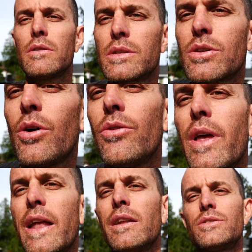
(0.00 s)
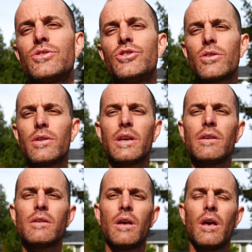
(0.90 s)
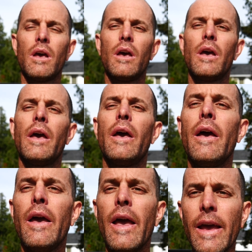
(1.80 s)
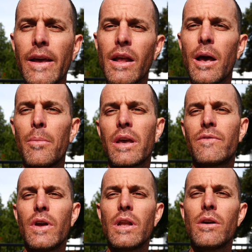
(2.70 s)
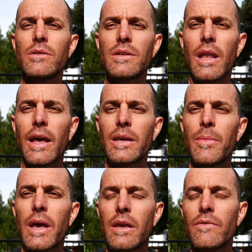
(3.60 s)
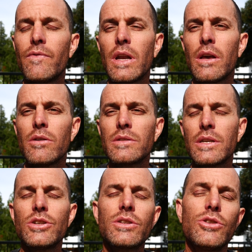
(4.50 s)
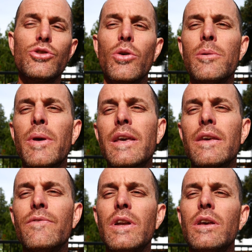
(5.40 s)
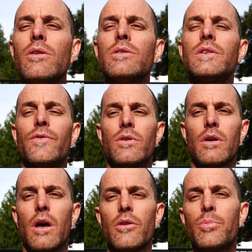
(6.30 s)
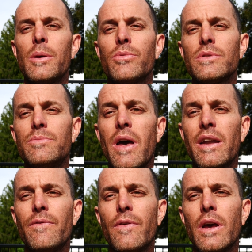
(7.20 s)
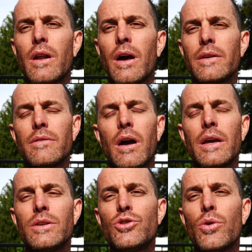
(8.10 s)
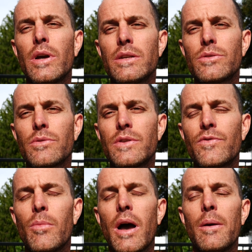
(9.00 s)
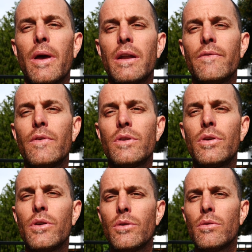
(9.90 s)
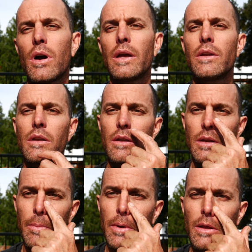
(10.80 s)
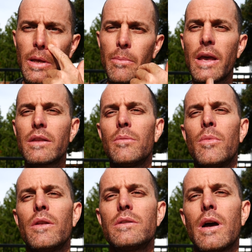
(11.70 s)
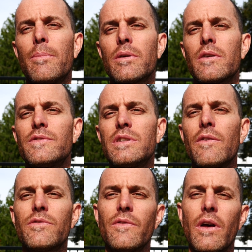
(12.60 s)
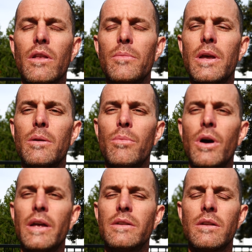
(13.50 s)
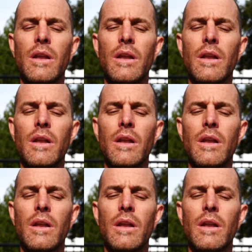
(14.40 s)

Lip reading: is called Endless Journey, and I make videos. I like making videos. I just enjoy making videos for other people's benefit. I enjoy it, so it's for my benefit too. I typically make them on the topic of self-development, but